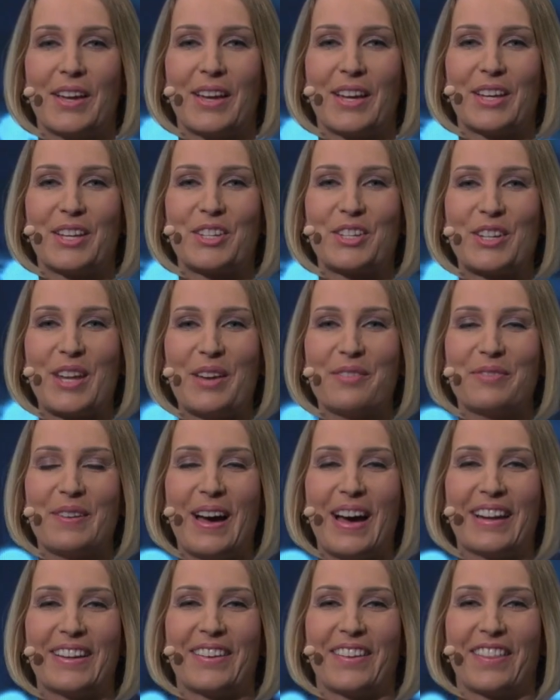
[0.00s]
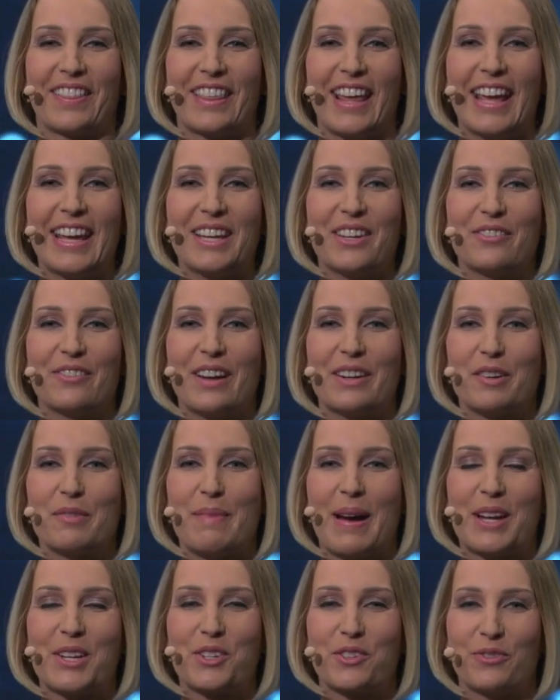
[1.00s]
Stefan, thank you very
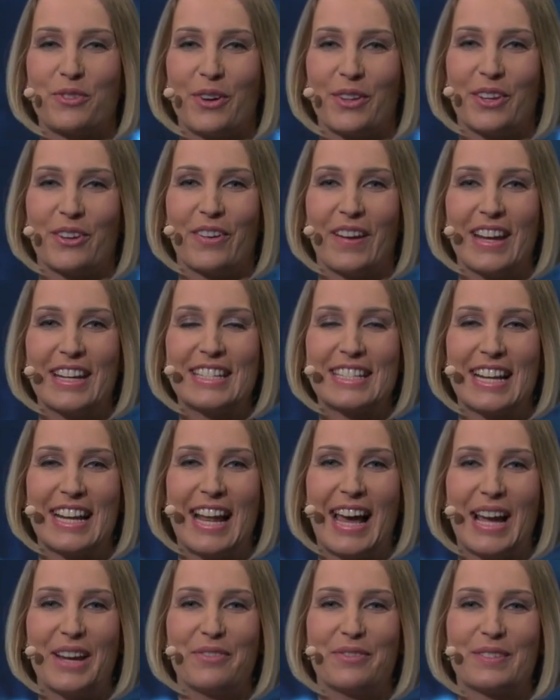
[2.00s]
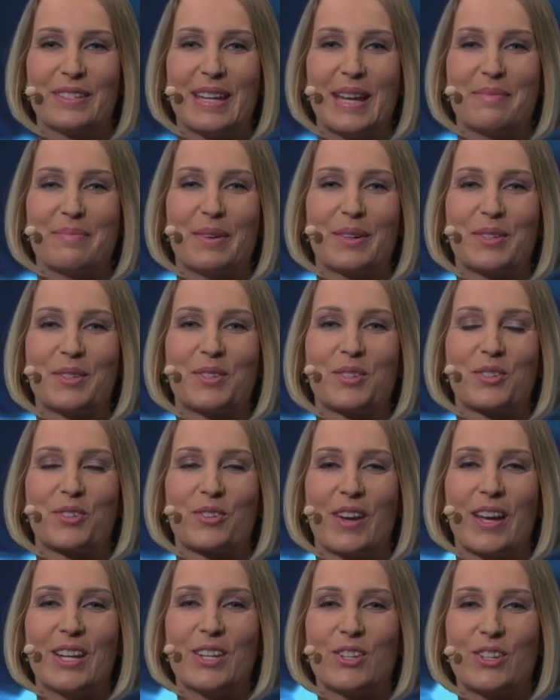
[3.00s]
much for the great live
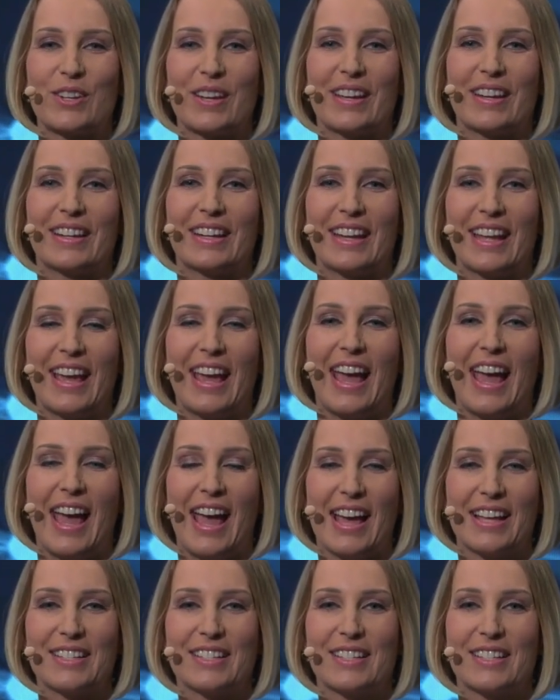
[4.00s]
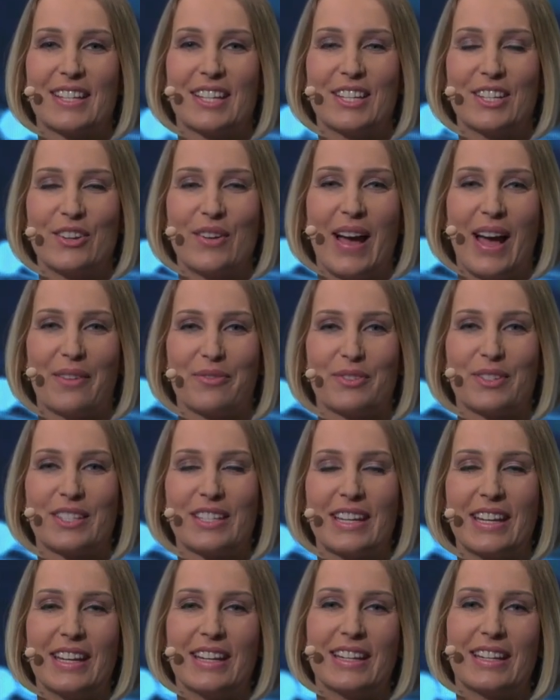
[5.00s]
demonstration. As you have
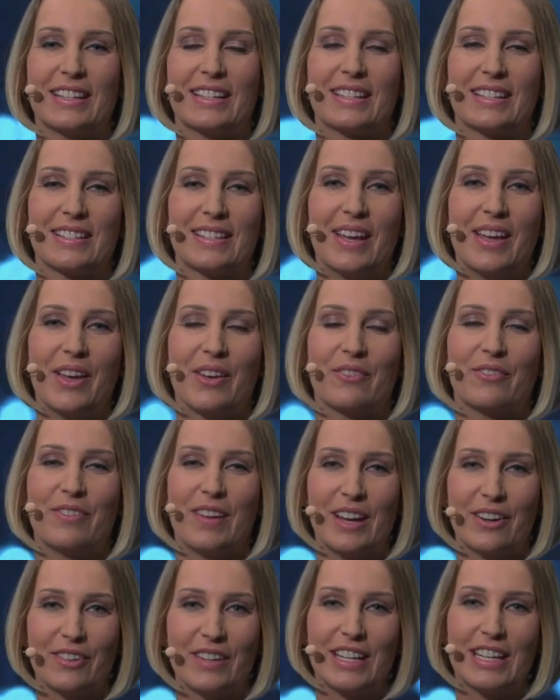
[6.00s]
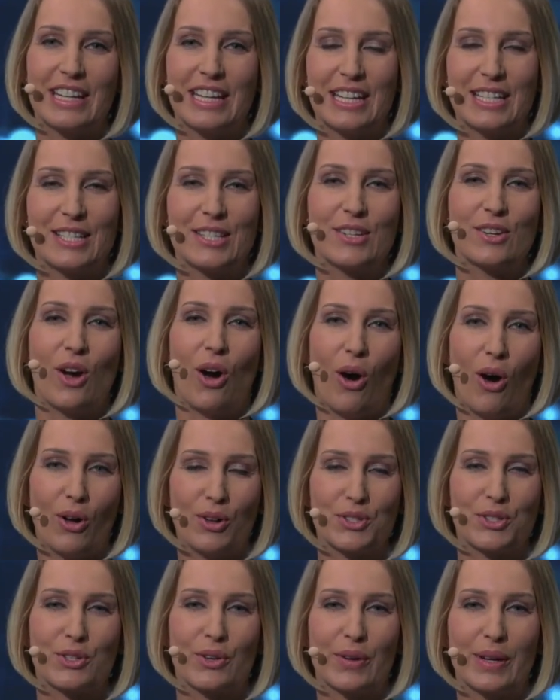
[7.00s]
seen, it is very easy
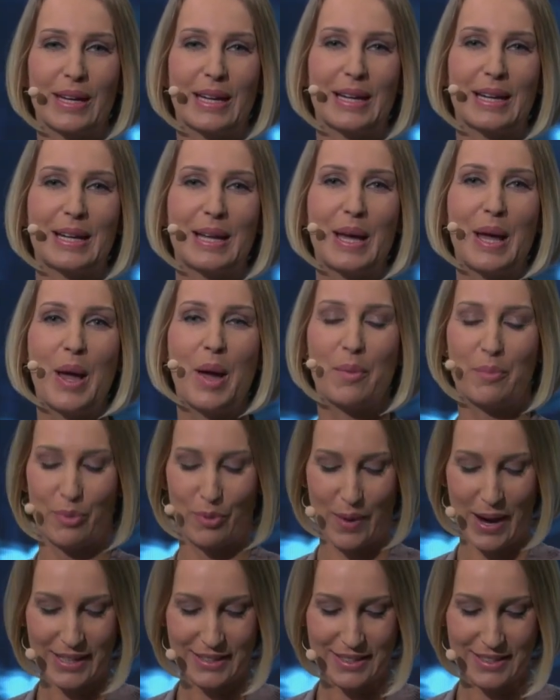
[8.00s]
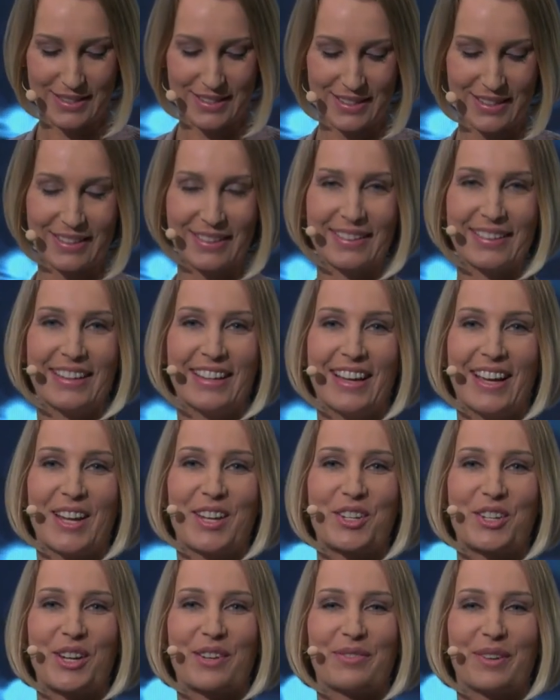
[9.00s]
also in practicing.
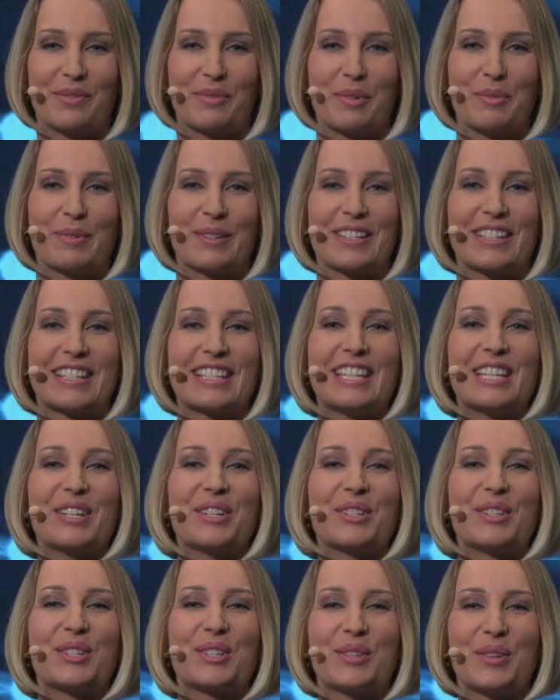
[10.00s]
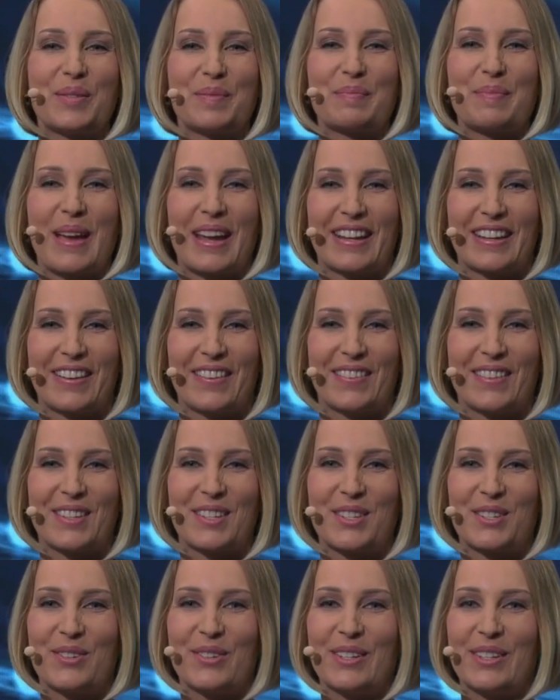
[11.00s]
And Stefan, we will see you soon back in the
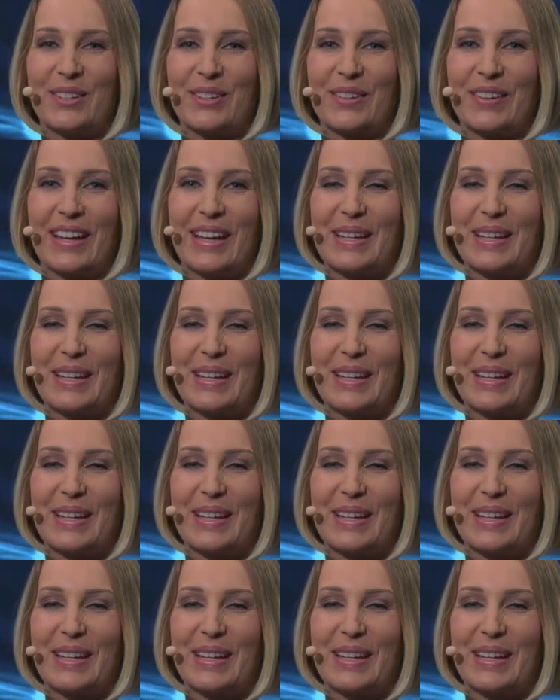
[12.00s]
studio.